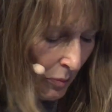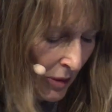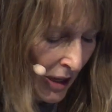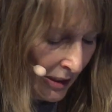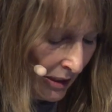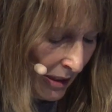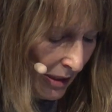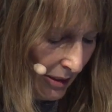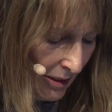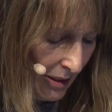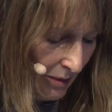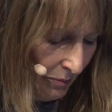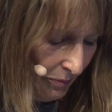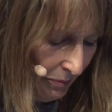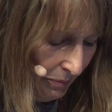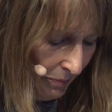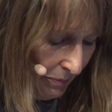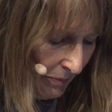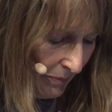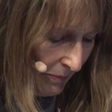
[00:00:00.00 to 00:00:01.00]
product.
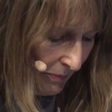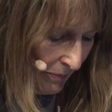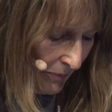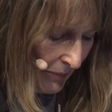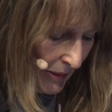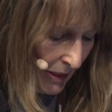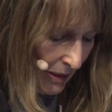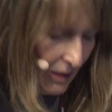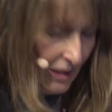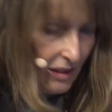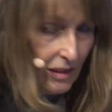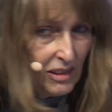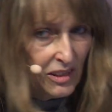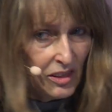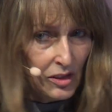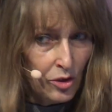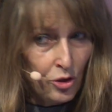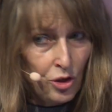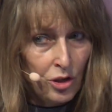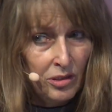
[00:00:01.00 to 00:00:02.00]
It
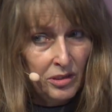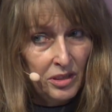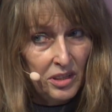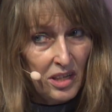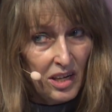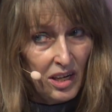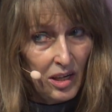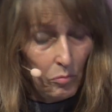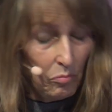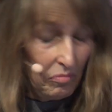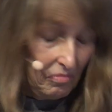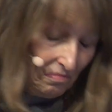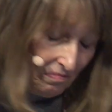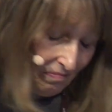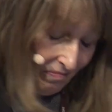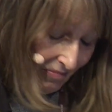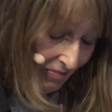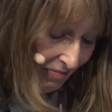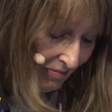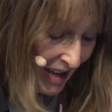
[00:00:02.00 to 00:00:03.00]
is a short time,
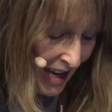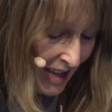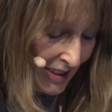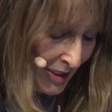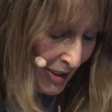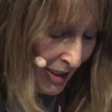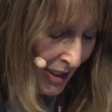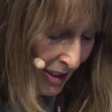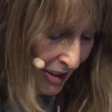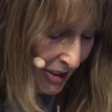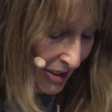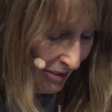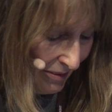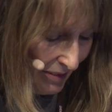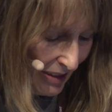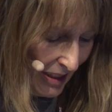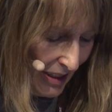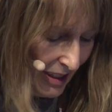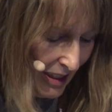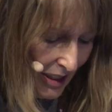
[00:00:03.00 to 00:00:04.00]
I say it,
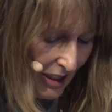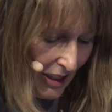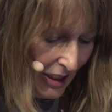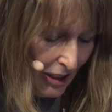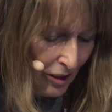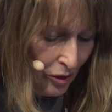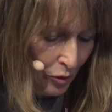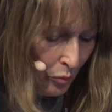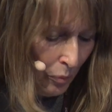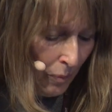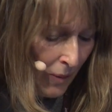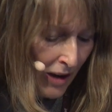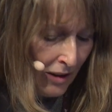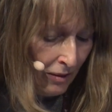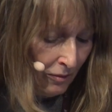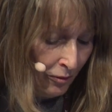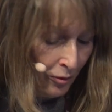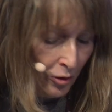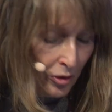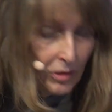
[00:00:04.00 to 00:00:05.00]

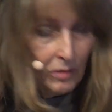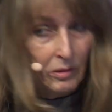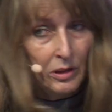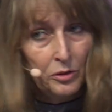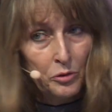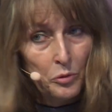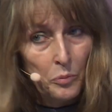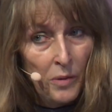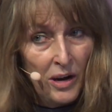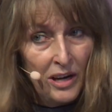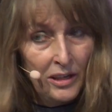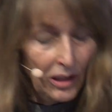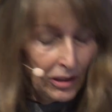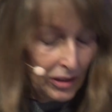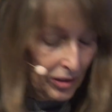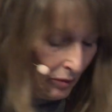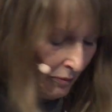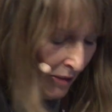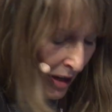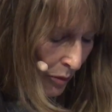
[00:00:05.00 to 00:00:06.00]
for a new
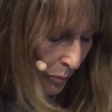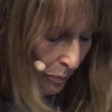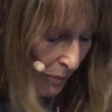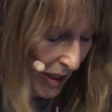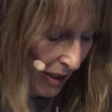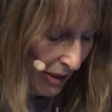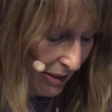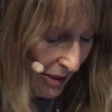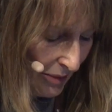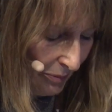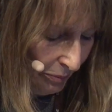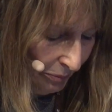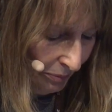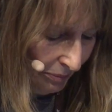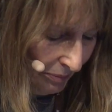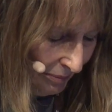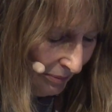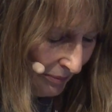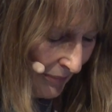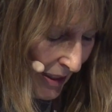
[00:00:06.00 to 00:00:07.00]
product development.
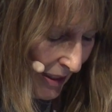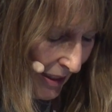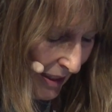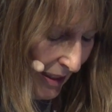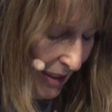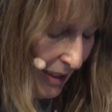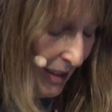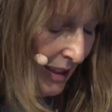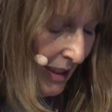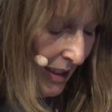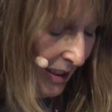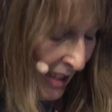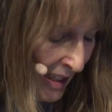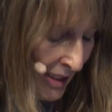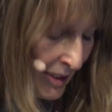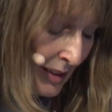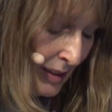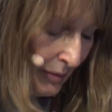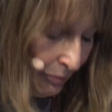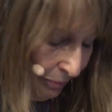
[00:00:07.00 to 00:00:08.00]

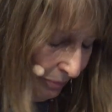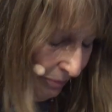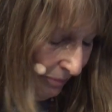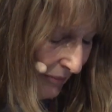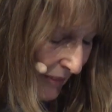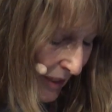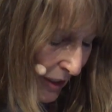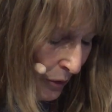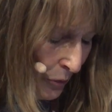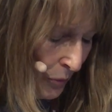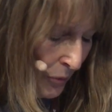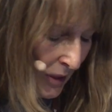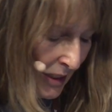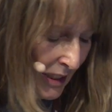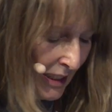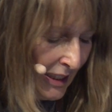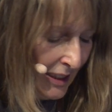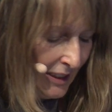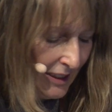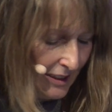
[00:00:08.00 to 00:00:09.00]
Yes, you
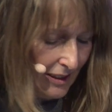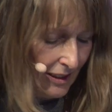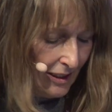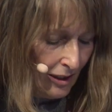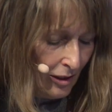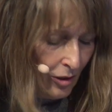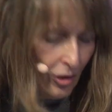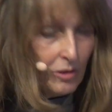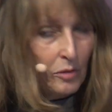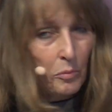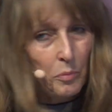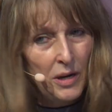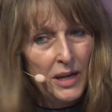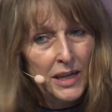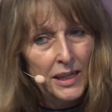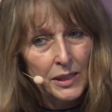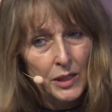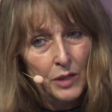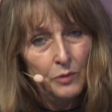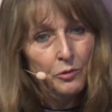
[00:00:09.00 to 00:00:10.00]
need a long
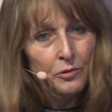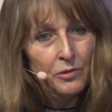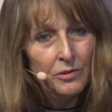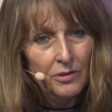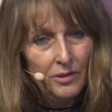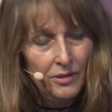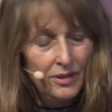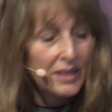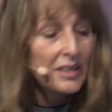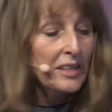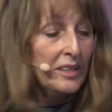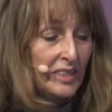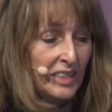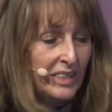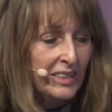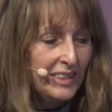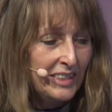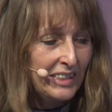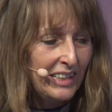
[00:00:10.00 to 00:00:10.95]
brace for these